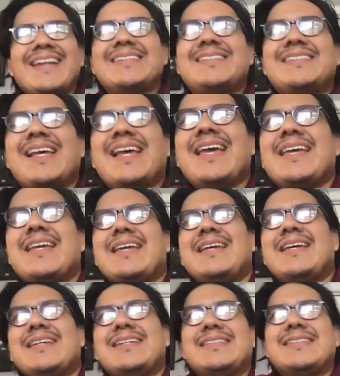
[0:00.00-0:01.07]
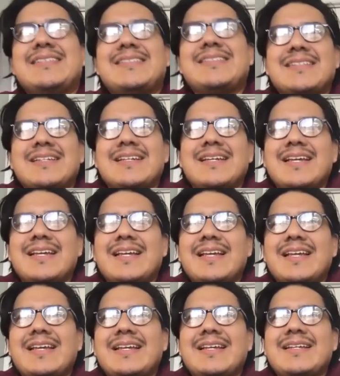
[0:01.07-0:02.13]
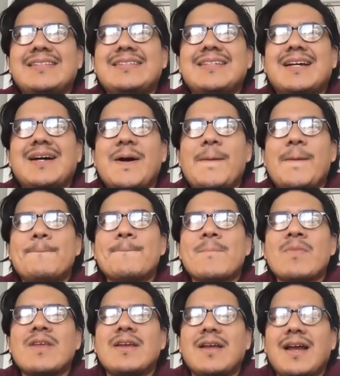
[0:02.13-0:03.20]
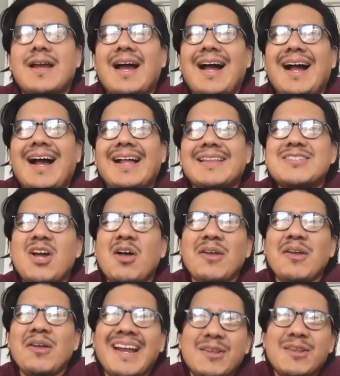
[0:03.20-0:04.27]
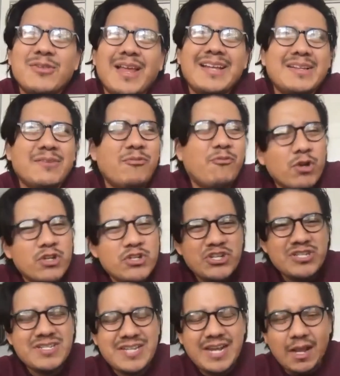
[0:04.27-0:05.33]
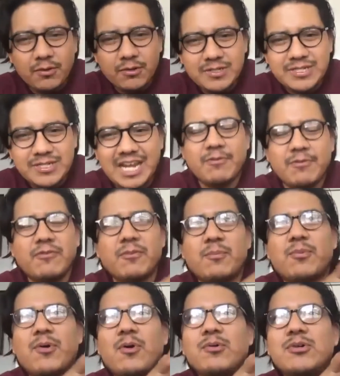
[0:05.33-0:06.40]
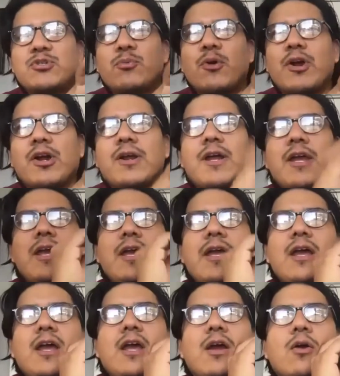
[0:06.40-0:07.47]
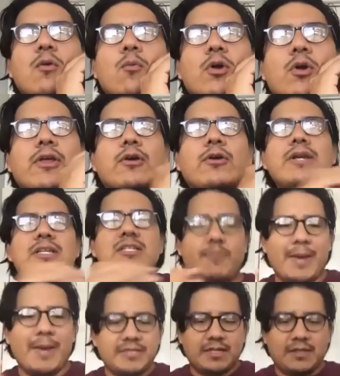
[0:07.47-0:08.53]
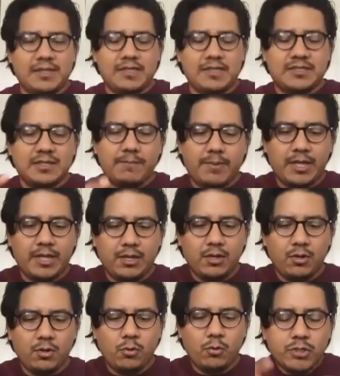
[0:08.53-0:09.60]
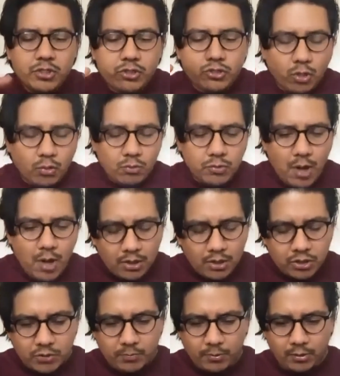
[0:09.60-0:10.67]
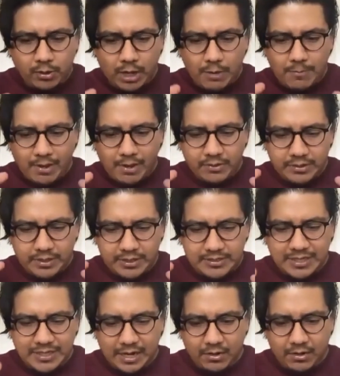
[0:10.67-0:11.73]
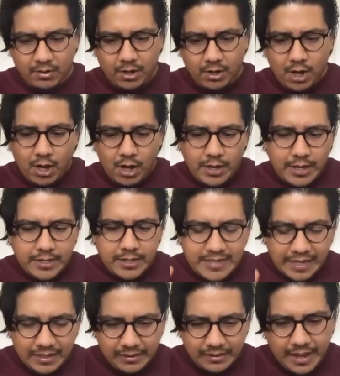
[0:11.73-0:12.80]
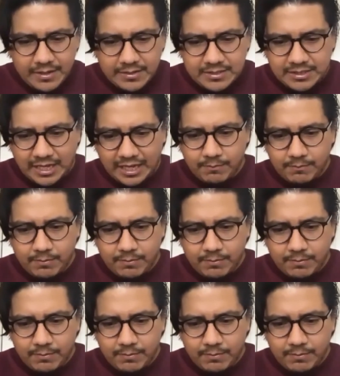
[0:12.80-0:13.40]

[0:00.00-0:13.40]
to say is let's call it kind of like the fortune teller type of approach, where there is basically somebody who is so knowledgeable about the entire data landscape,